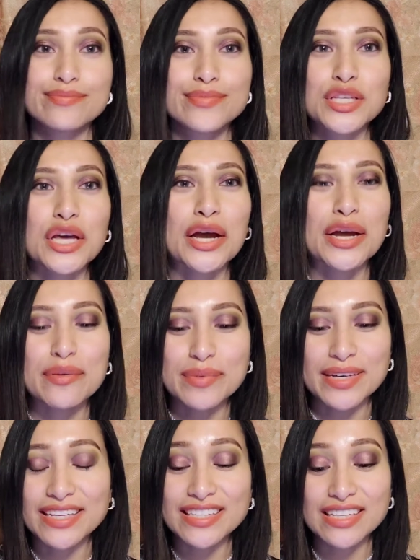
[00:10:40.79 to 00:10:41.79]
Sorry, but
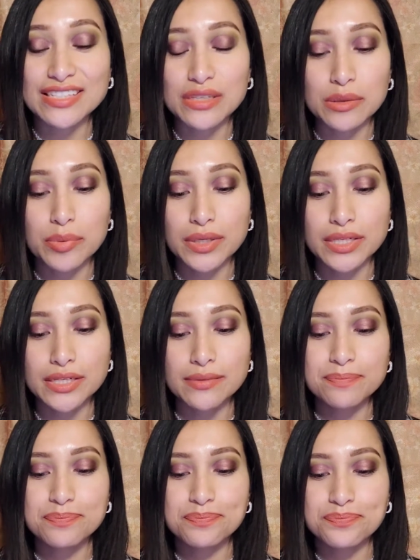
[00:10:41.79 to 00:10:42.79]
it does look pretty.
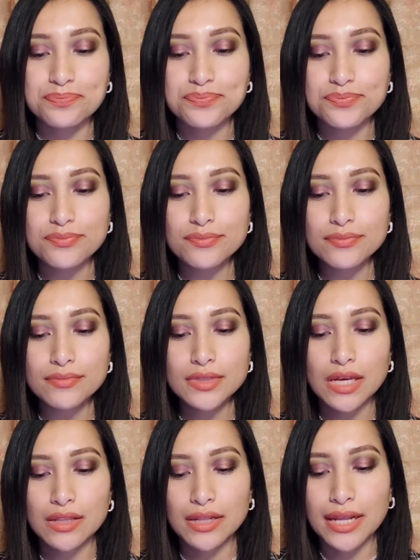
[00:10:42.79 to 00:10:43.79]

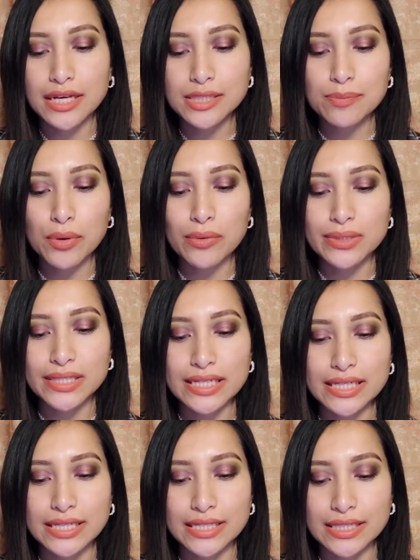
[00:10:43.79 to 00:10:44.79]
The next post
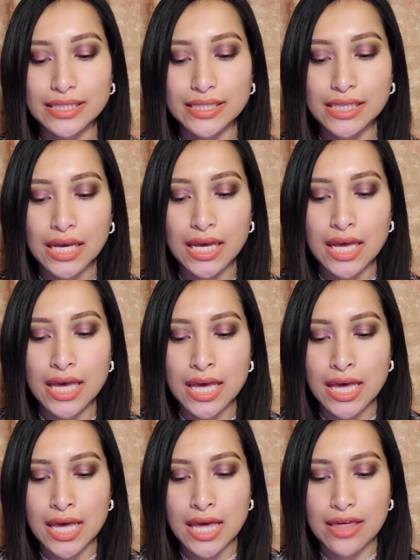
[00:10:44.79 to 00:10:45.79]
is
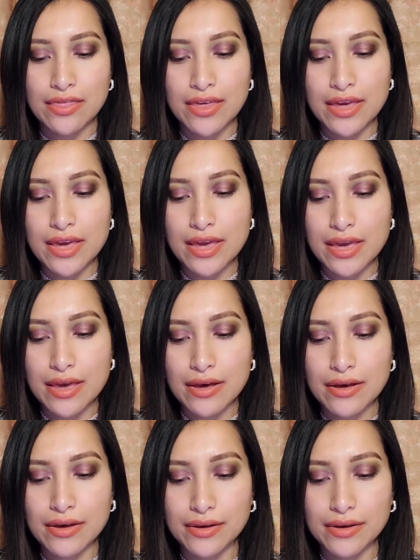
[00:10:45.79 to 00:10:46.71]
it's